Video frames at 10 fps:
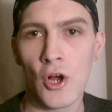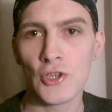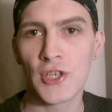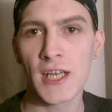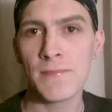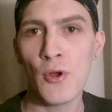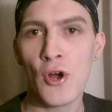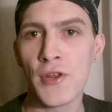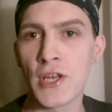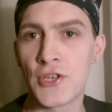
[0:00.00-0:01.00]
oh, she gets put
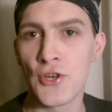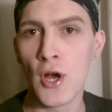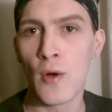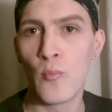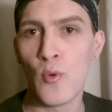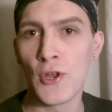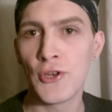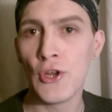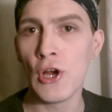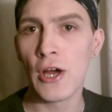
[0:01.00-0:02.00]
on this job with
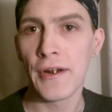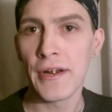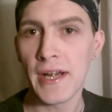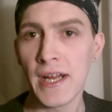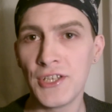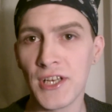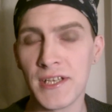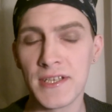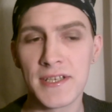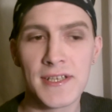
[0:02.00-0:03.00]
two other
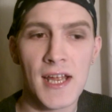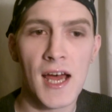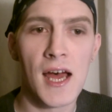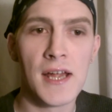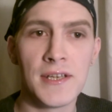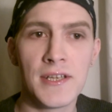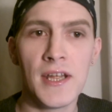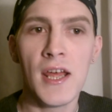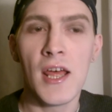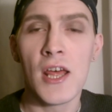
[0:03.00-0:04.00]
agents, and
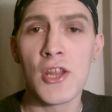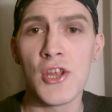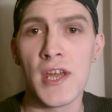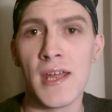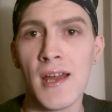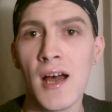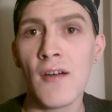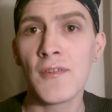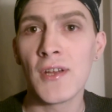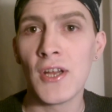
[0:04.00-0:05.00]
they
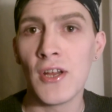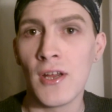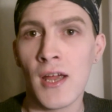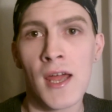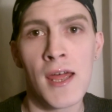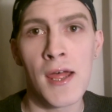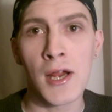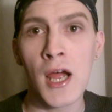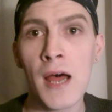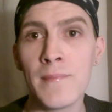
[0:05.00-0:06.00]
have to
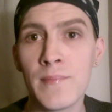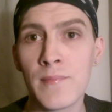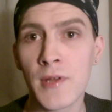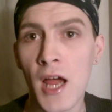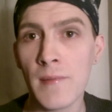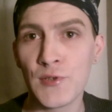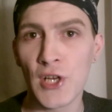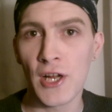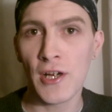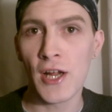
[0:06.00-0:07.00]
uh, cap
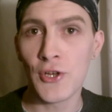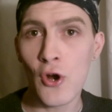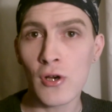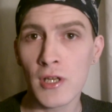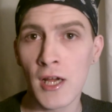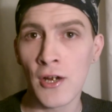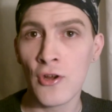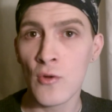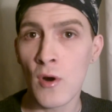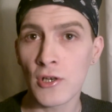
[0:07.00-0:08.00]
capture a doctor
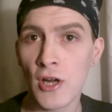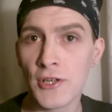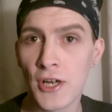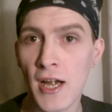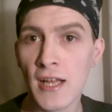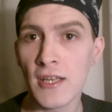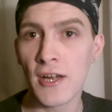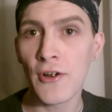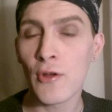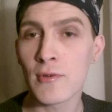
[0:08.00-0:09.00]
who worked under
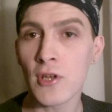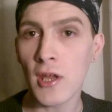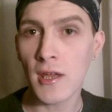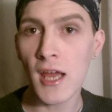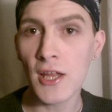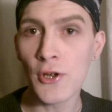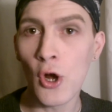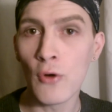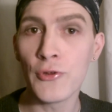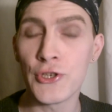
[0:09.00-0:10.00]
Hitler, who was killing
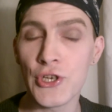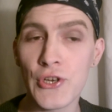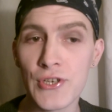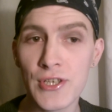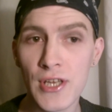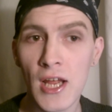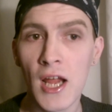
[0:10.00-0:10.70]
all the Jews,